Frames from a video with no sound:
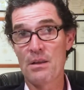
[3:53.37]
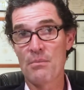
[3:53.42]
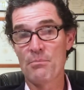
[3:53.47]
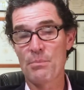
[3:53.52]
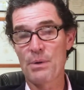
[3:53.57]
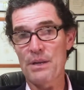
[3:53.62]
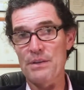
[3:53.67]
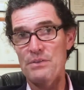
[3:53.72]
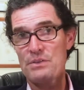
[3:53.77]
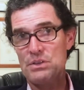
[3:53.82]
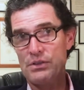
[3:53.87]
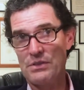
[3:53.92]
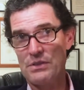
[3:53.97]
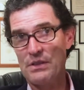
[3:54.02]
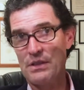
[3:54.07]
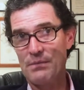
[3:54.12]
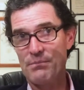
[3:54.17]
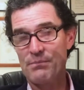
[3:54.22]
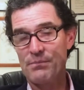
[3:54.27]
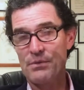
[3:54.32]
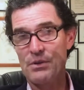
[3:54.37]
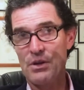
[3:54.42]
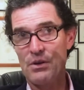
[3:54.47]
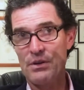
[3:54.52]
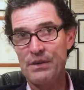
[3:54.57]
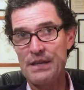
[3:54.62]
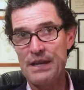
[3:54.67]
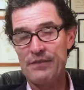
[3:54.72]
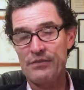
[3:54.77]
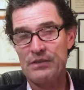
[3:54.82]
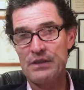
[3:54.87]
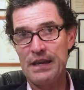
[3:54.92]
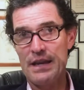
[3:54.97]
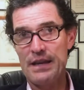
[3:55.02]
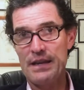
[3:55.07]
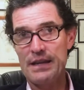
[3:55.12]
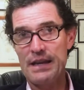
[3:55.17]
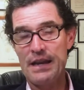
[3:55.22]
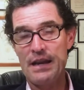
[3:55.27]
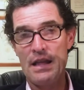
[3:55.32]
But just to go to the
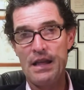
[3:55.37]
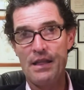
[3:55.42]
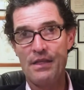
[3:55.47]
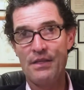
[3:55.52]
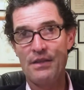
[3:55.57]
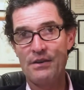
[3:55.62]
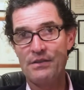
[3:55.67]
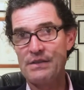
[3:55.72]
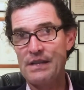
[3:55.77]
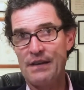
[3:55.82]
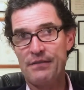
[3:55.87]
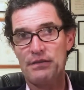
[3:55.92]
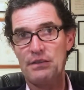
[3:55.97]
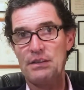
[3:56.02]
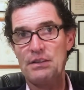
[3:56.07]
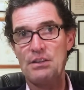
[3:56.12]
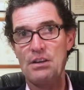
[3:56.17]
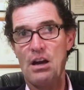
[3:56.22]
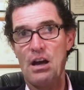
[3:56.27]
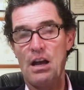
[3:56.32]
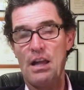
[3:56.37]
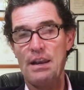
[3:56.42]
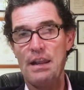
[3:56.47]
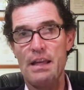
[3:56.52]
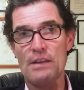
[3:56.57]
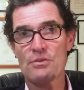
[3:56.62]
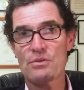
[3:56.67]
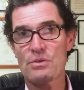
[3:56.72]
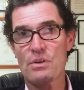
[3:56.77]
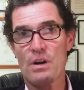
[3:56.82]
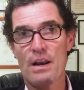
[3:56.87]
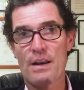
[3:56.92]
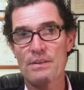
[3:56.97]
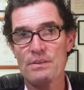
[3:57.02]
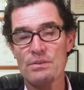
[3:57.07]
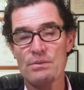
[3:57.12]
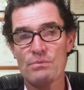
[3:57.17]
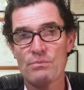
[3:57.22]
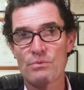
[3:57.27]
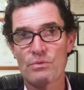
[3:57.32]
FCA again, they're definitely not trying
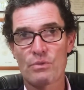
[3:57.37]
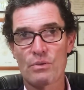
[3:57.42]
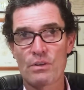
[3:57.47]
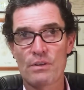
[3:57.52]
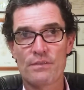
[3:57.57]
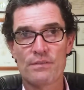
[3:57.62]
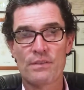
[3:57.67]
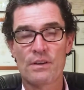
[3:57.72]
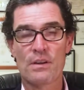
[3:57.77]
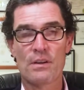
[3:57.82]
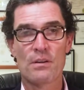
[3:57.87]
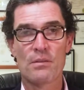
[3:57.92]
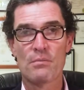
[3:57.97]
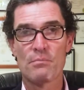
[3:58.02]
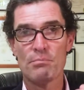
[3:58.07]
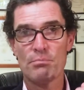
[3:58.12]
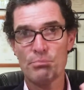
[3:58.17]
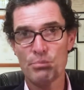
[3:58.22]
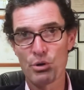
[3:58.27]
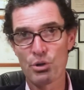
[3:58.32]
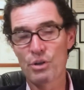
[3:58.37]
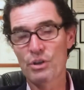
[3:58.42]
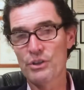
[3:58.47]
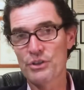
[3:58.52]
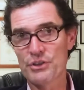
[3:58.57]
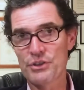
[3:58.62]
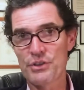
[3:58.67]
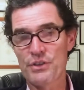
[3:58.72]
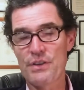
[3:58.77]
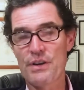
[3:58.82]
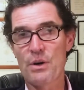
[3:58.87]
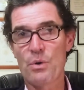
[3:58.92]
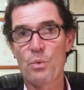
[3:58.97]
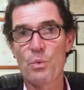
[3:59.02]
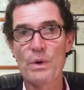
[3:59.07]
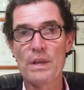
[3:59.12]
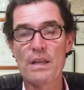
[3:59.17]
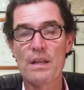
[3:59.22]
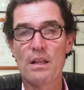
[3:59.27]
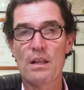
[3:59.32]
to sort of push their
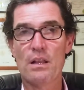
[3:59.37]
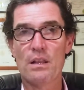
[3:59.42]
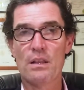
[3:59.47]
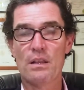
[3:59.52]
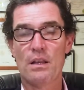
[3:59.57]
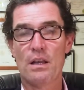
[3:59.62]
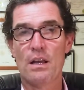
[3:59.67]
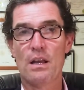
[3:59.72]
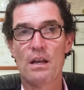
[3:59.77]
will